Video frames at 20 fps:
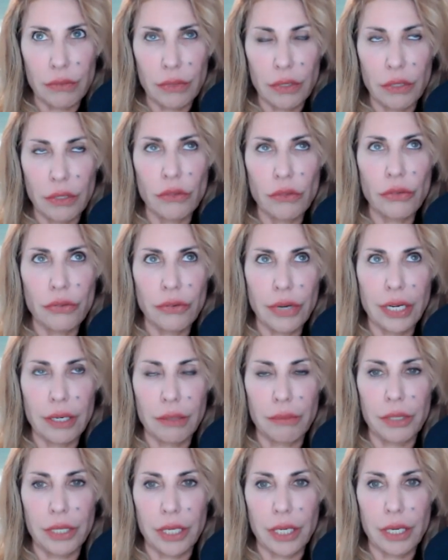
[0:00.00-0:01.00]

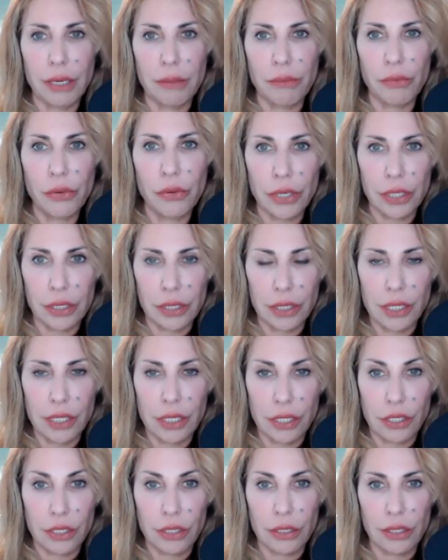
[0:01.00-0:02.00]
incredibly important.
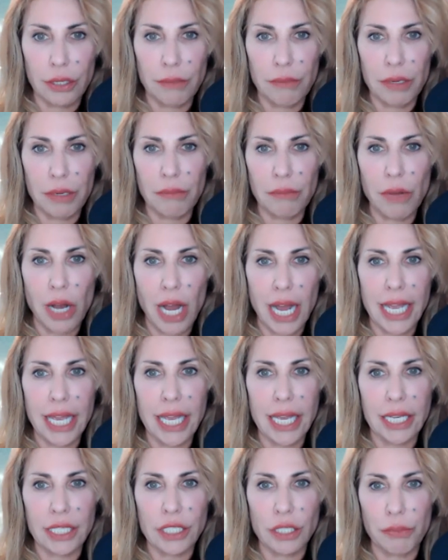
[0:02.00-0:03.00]
It's certainly been
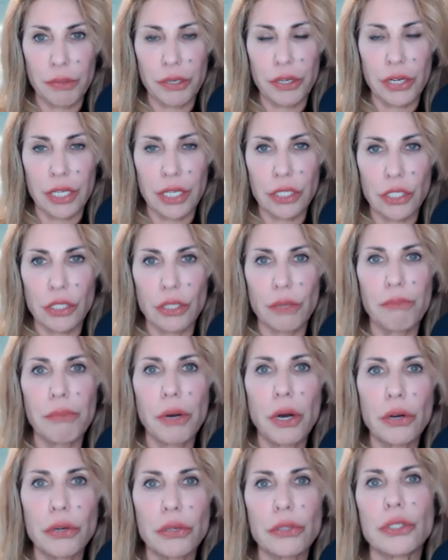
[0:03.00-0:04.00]
my experience, the
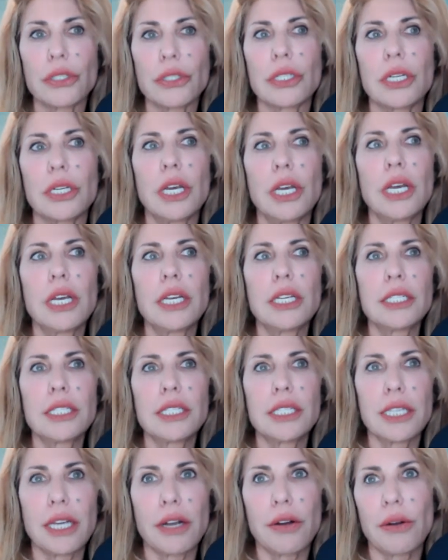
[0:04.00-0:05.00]

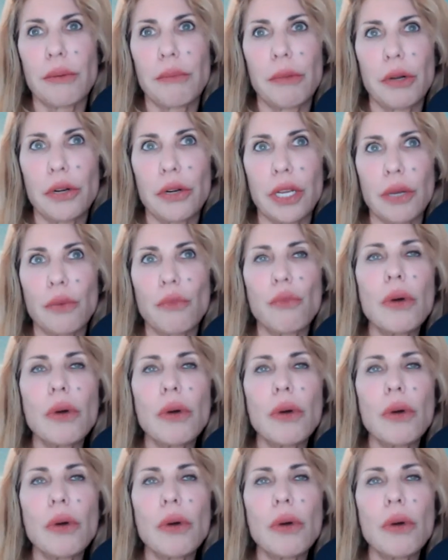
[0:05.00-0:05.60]
post-ceremony.